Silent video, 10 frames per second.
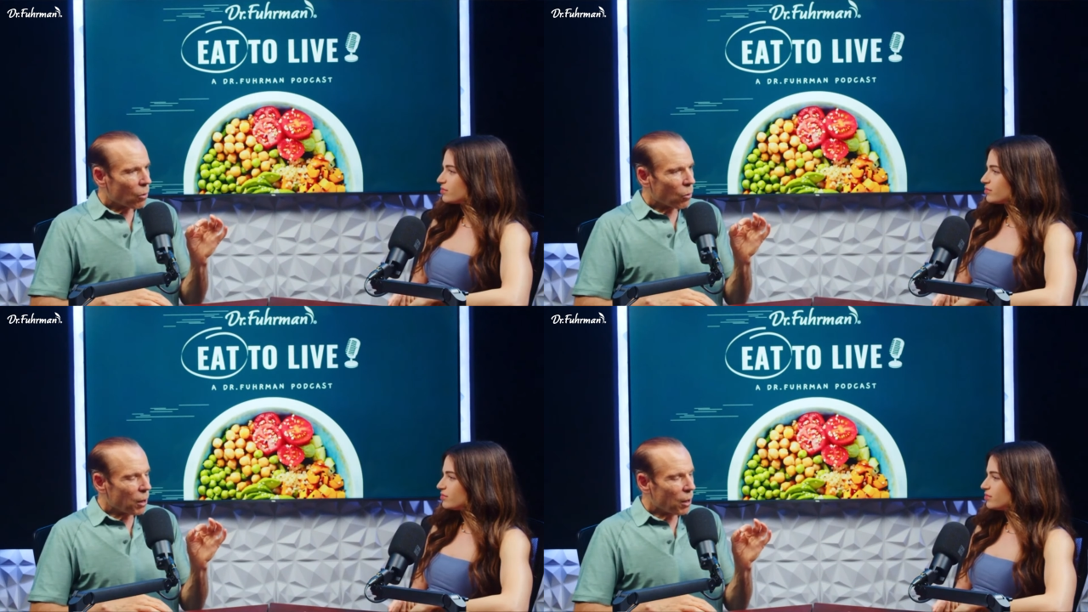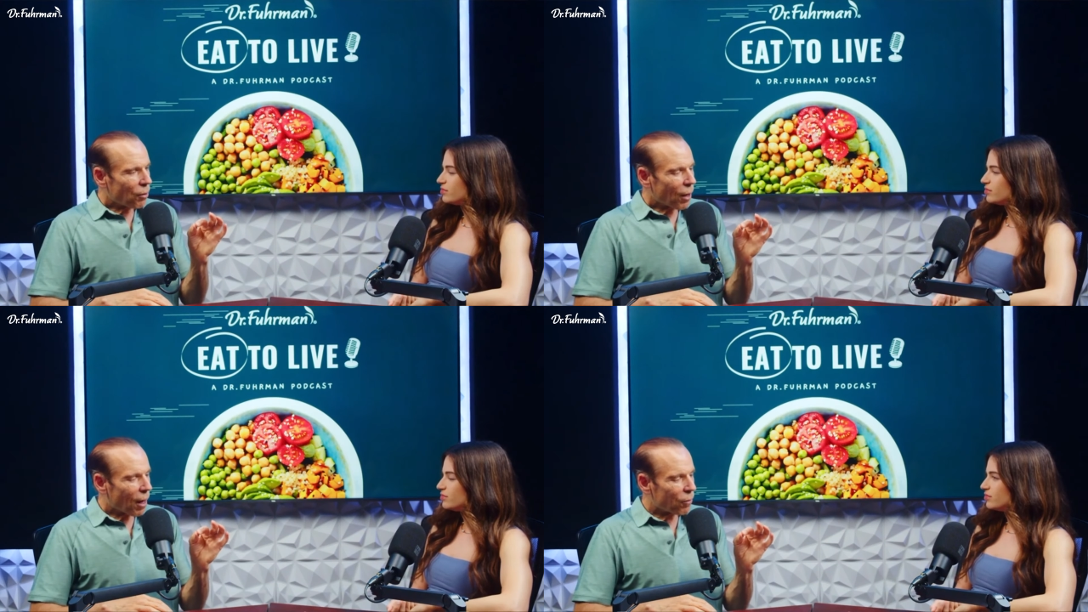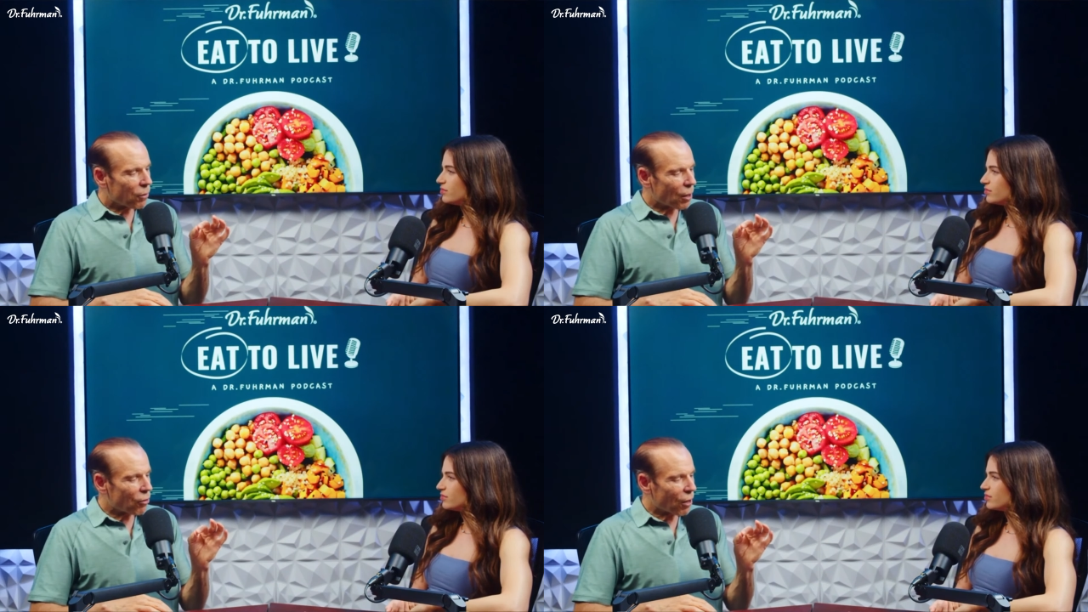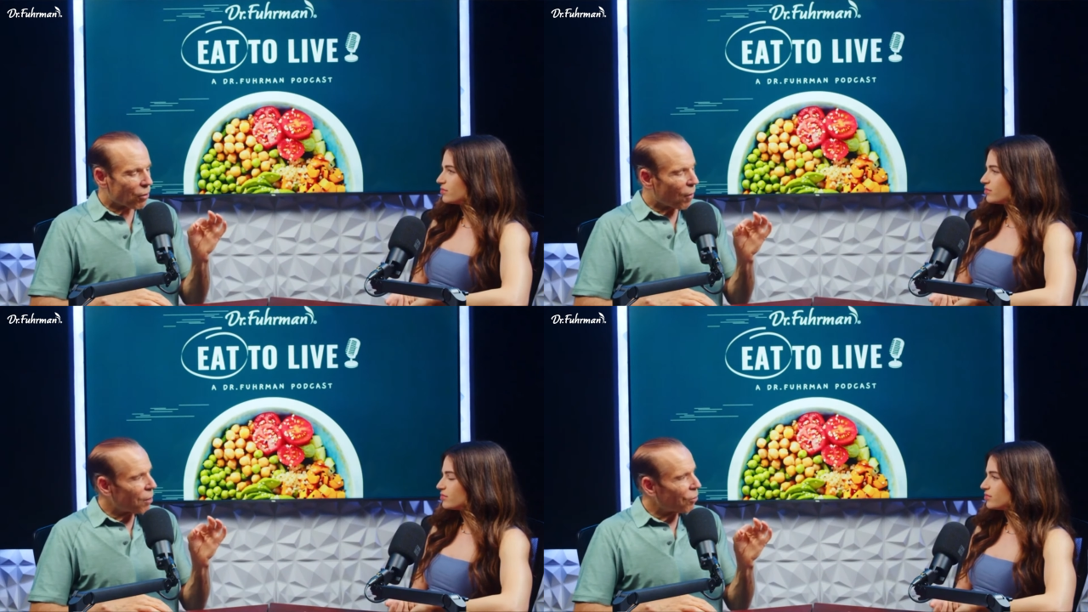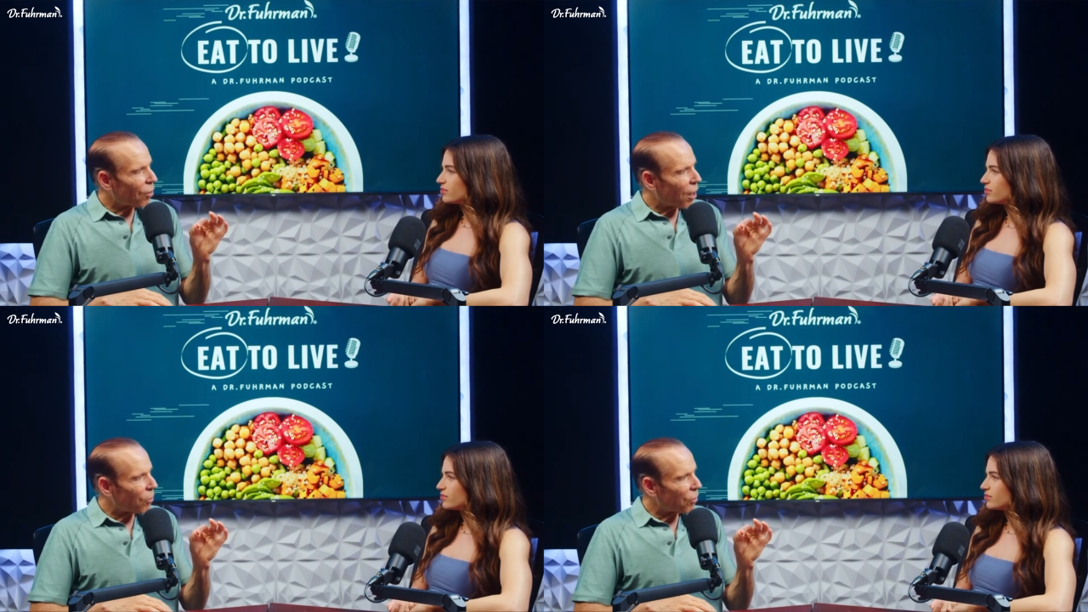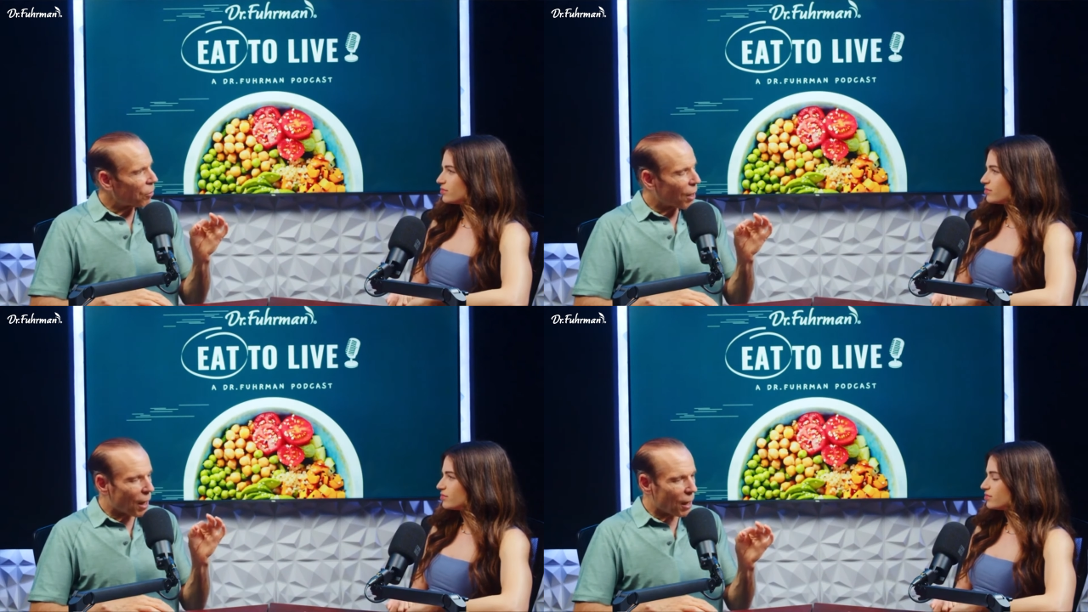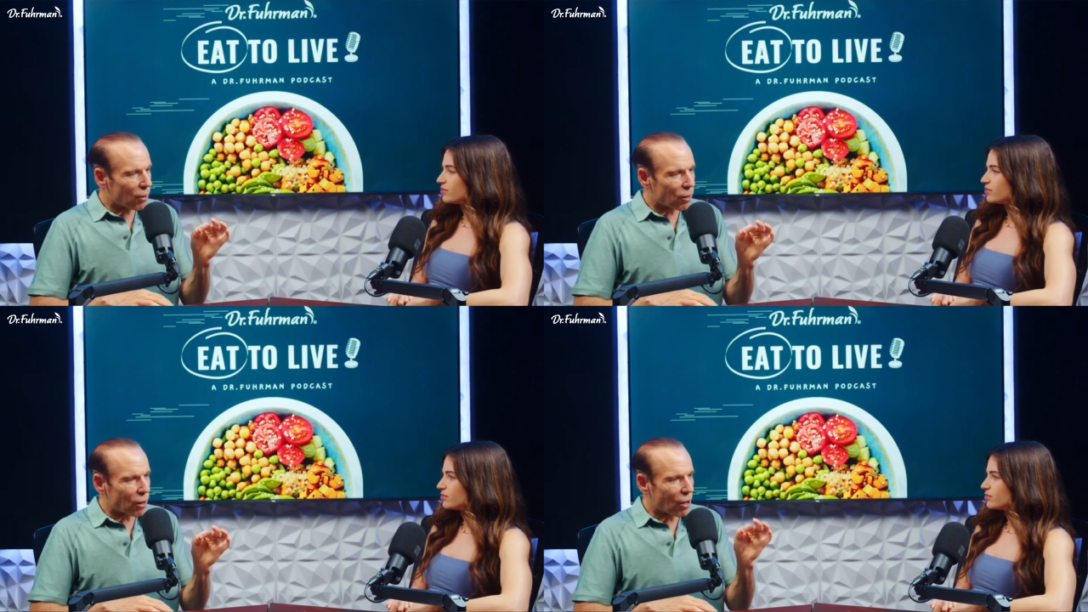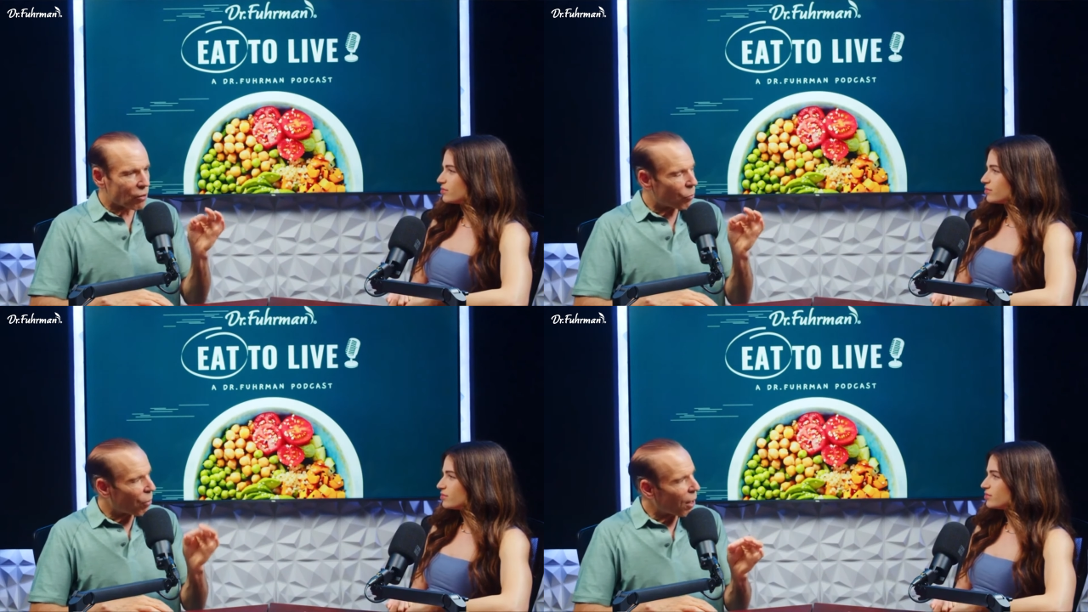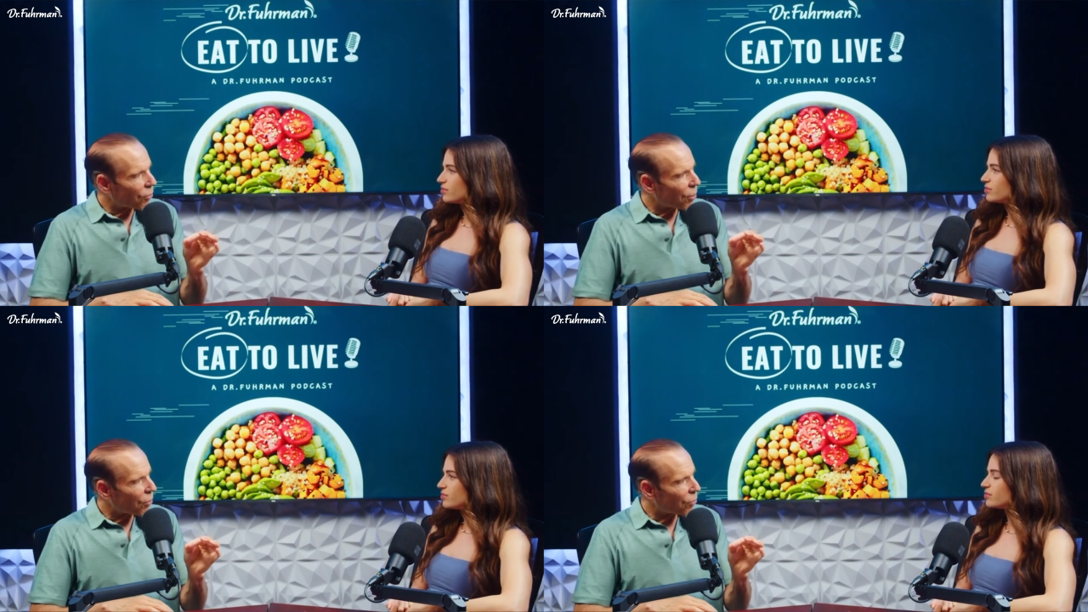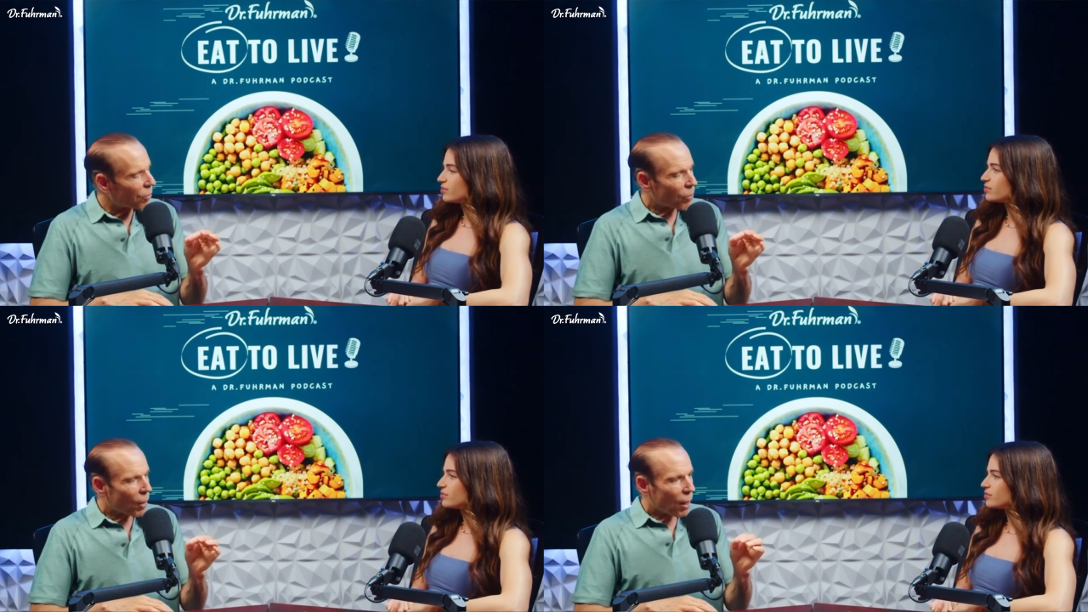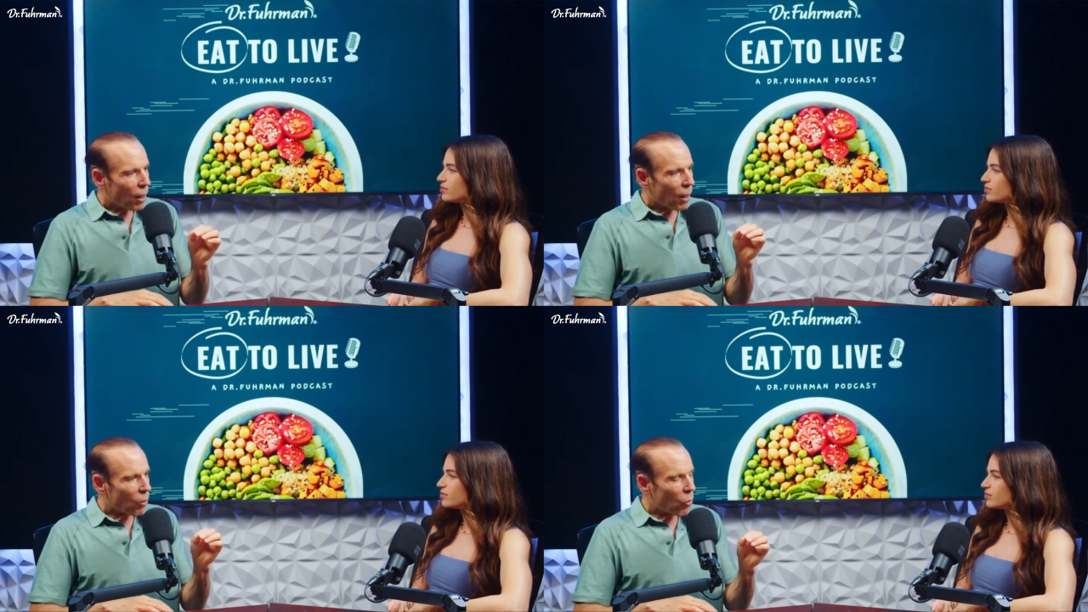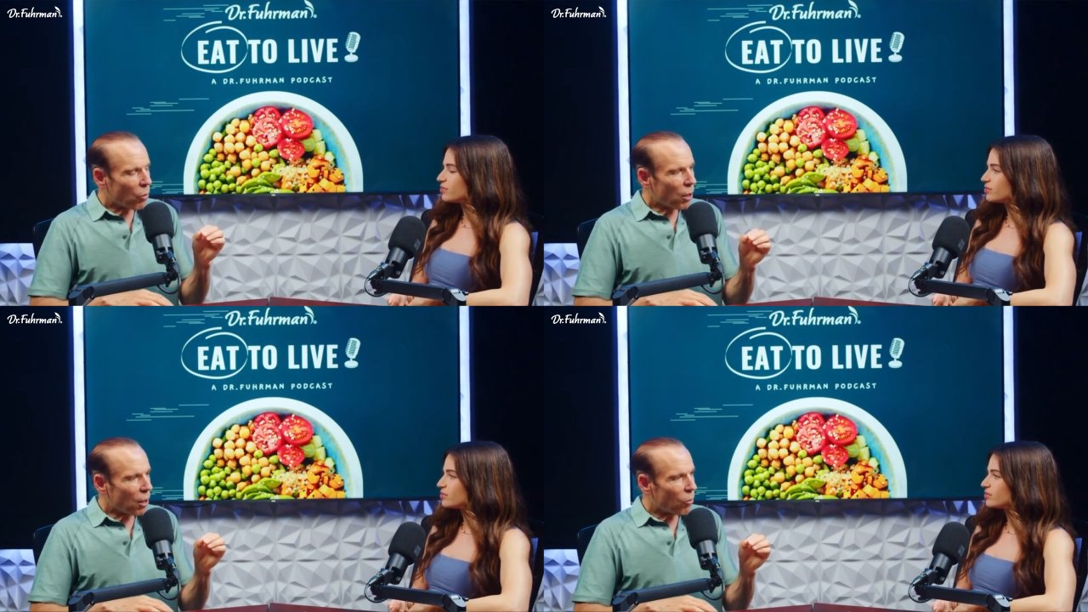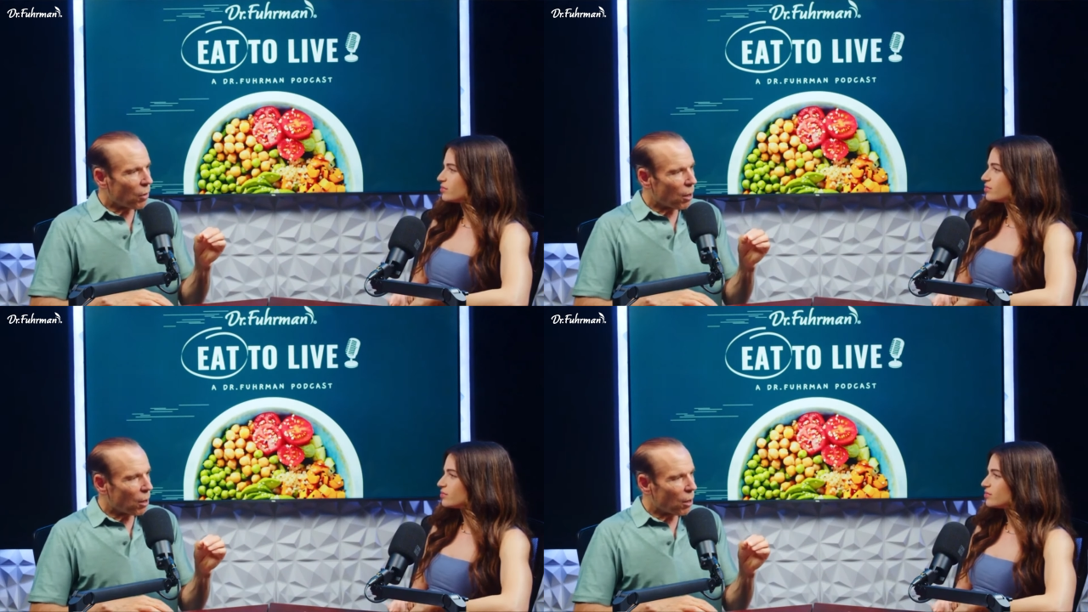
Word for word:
Speaker 1: we need to have digestive enzymes that aid in the digestive process. And when we eat a